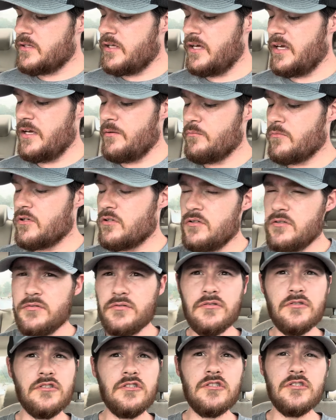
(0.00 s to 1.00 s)
themed
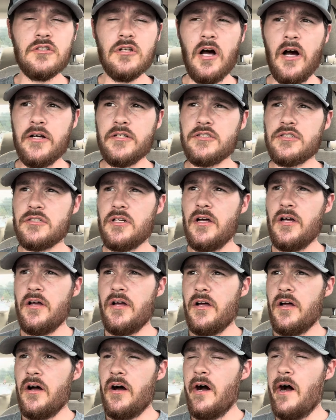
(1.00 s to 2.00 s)
slush
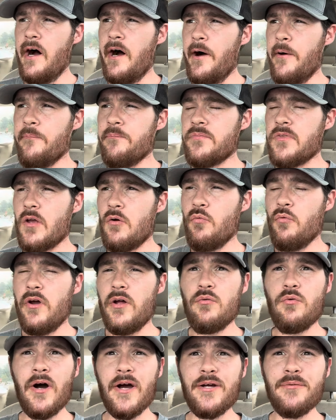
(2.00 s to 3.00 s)
um,
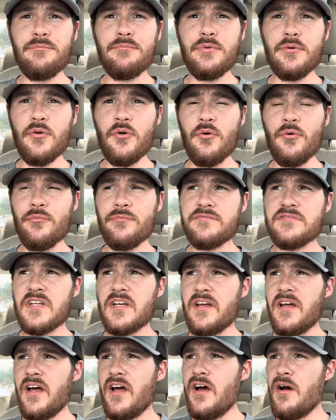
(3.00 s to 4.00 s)
red, white, and blue.
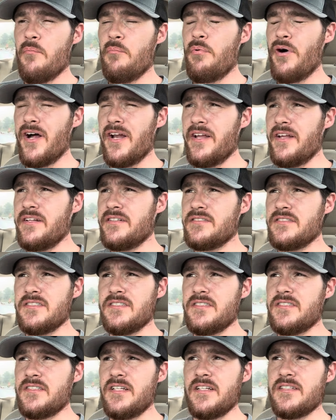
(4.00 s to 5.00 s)
But
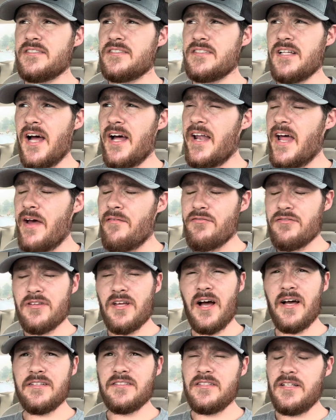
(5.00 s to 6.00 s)
it's not
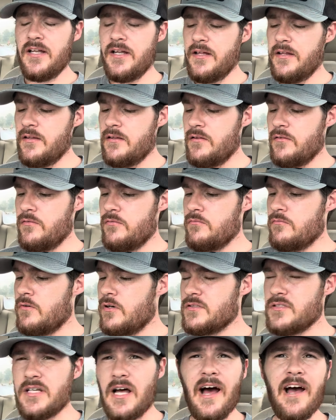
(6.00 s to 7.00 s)
advertising any of the
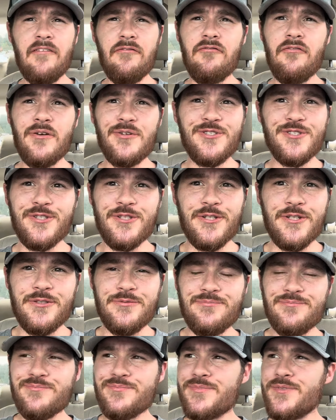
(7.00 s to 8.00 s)
ones I've visited.
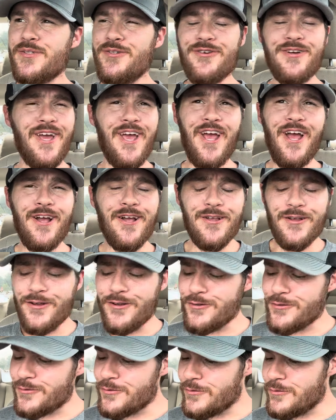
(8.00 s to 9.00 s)
You can't
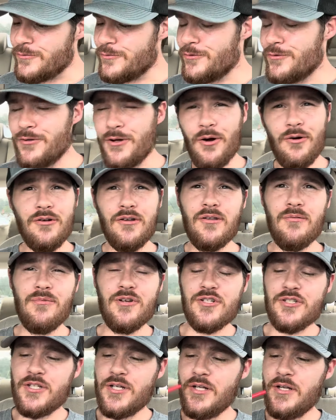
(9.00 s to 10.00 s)
just go to the
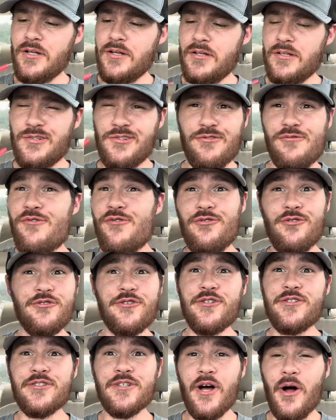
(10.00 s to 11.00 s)
machine and it
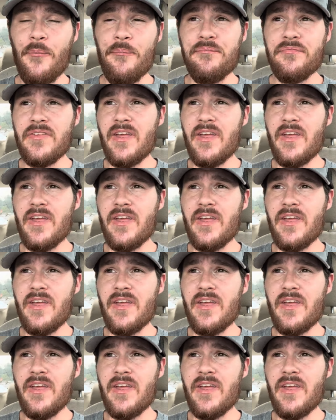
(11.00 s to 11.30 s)
swirls us up.